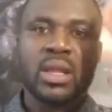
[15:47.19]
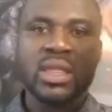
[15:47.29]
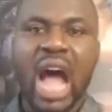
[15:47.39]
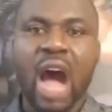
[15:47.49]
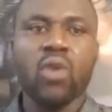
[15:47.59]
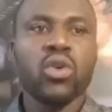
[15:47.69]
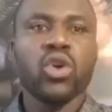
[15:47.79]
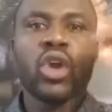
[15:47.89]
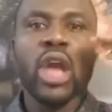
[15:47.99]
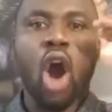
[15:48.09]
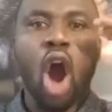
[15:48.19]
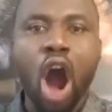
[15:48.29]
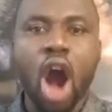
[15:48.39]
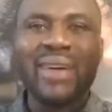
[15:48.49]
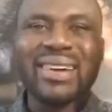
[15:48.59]
Now,
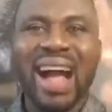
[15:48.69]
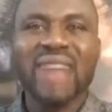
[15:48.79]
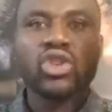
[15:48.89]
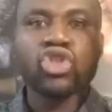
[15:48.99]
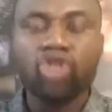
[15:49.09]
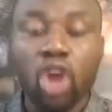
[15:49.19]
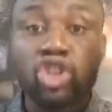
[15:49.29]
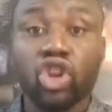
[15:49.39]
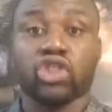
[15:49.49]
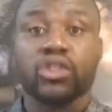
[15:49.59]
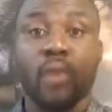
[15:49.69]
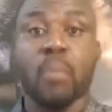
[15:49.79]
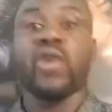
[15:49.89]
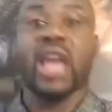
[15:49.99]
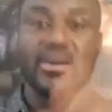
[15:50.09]
all council structures for Boya.